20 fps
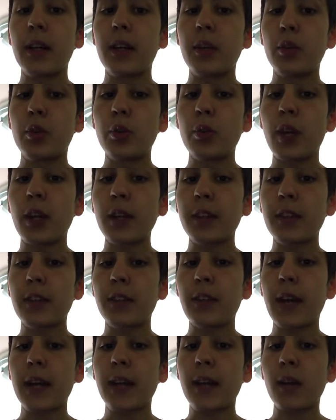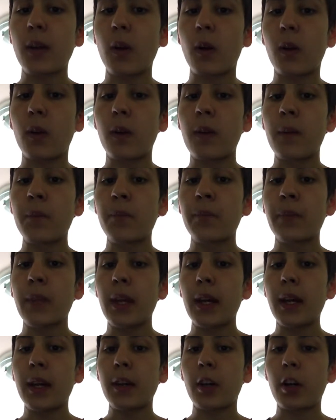do not divide at all,
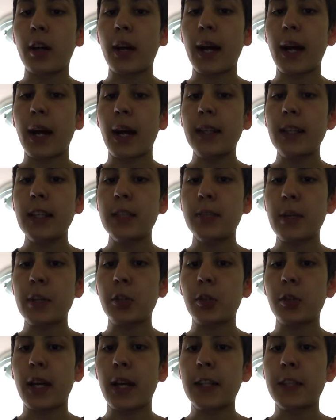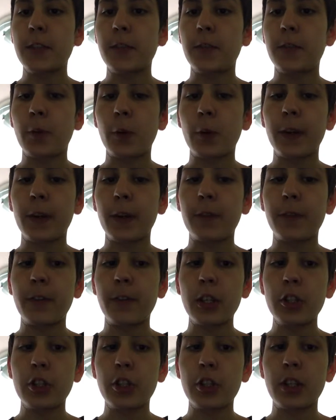and are highly specialized for their
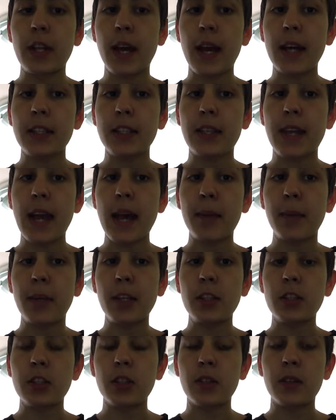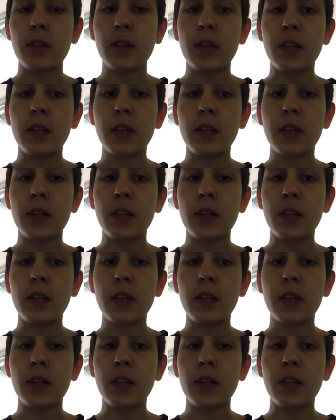function as gametes.